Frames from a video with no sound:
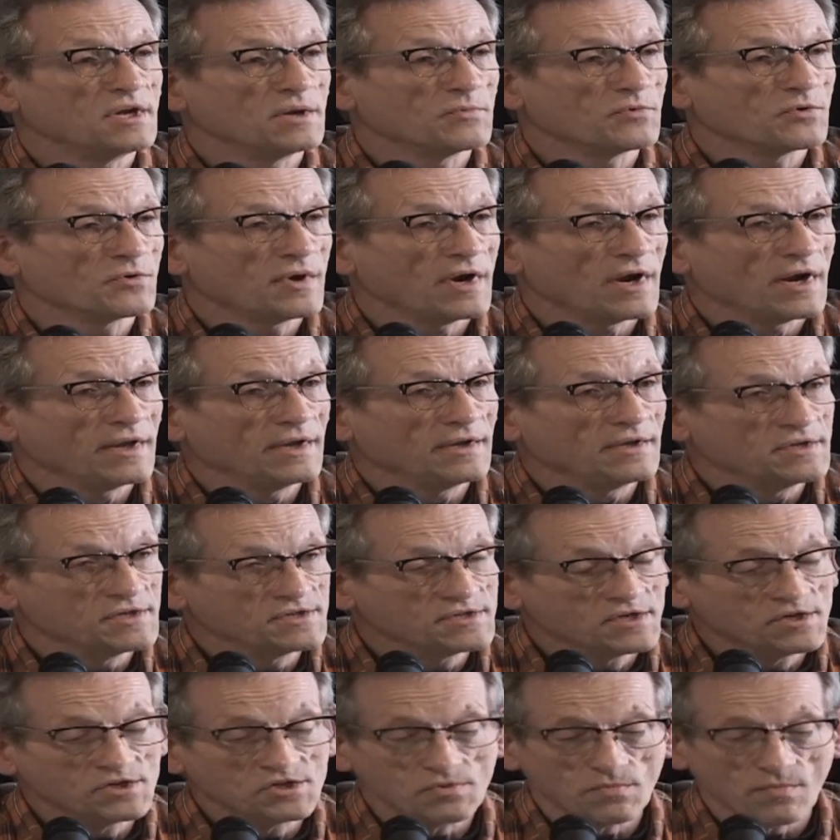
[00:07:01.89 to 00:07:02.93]
the democratic
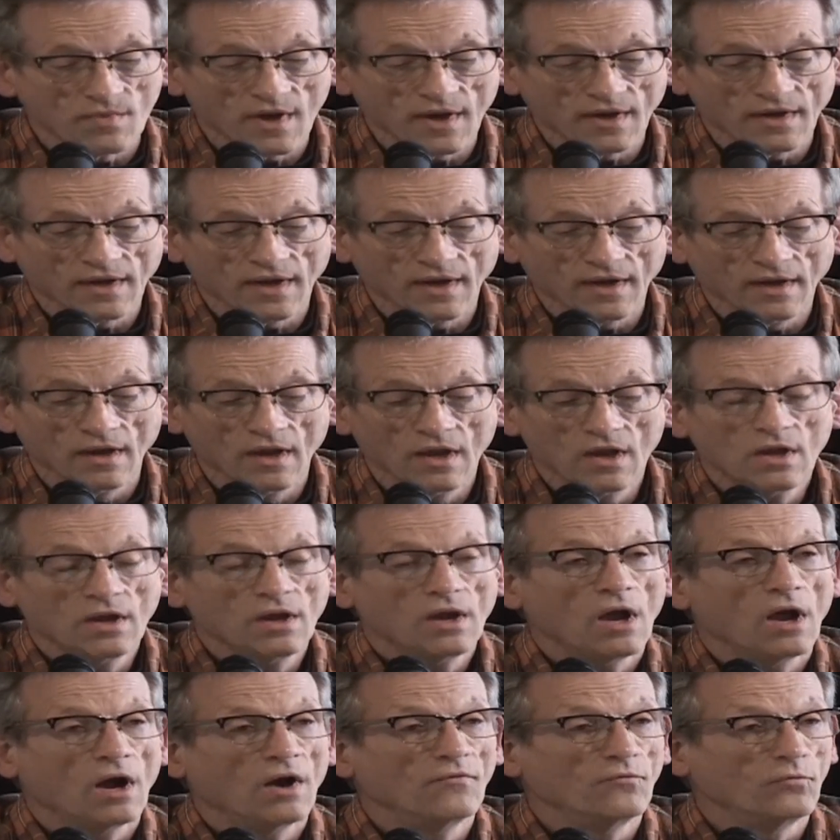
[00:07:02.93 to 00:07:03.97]
decision-making
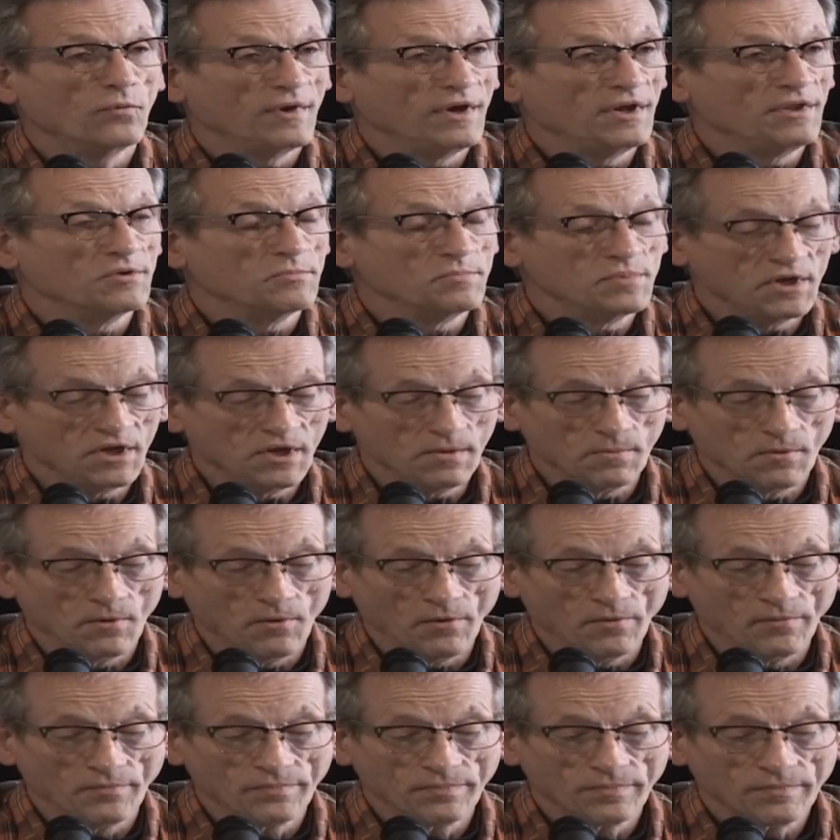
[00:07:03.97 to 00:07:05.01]
of we the
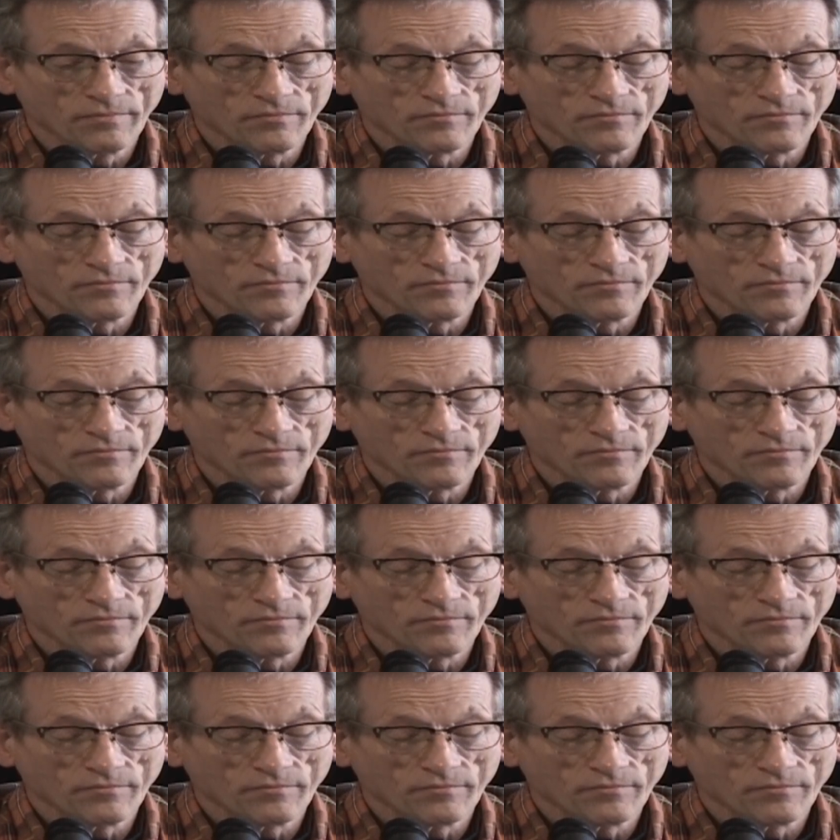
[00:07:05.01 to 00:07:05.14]
people.